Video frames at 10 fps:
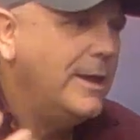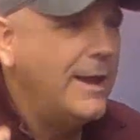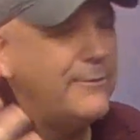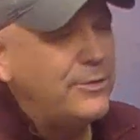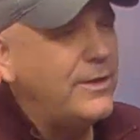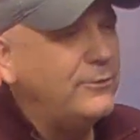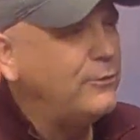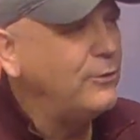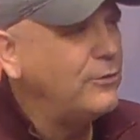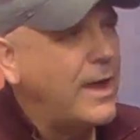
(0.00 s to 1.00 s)
and everything
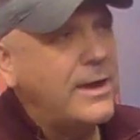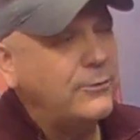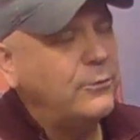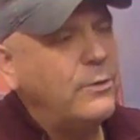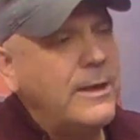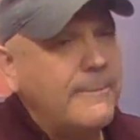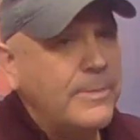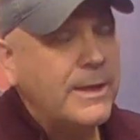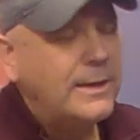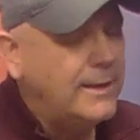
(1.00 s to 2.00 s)
is just kind of
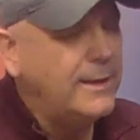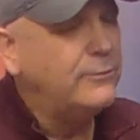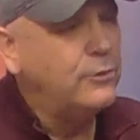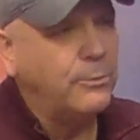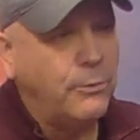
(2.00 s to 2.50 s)
sweet. Easter